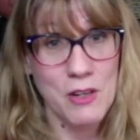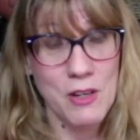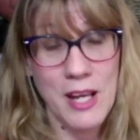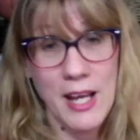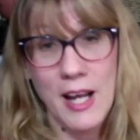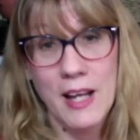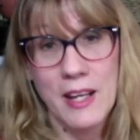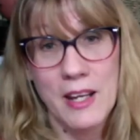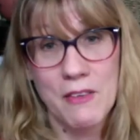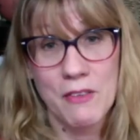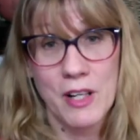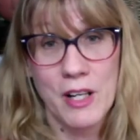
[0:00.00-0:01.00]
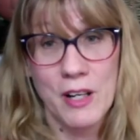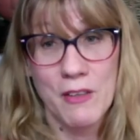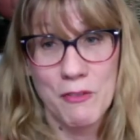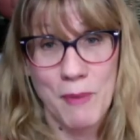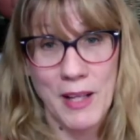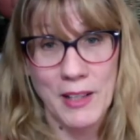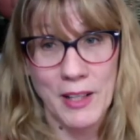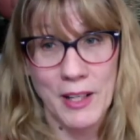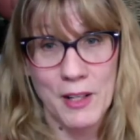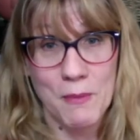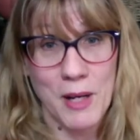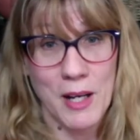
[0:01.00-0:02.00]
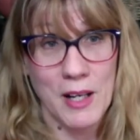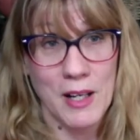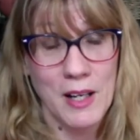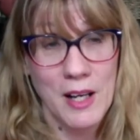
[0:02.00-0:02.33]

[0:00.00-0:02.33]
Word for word: You cannot get rid of myeloma